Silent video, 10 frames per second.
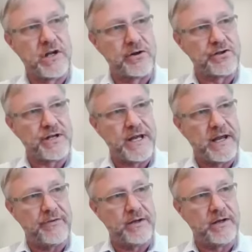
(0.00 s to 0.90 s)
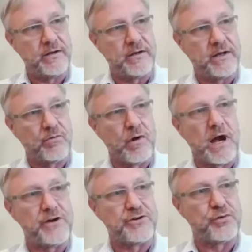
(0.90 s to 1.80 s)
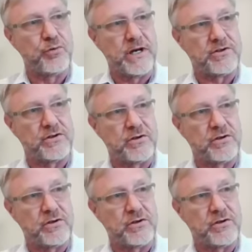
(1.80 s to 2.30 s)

to understand that Roger went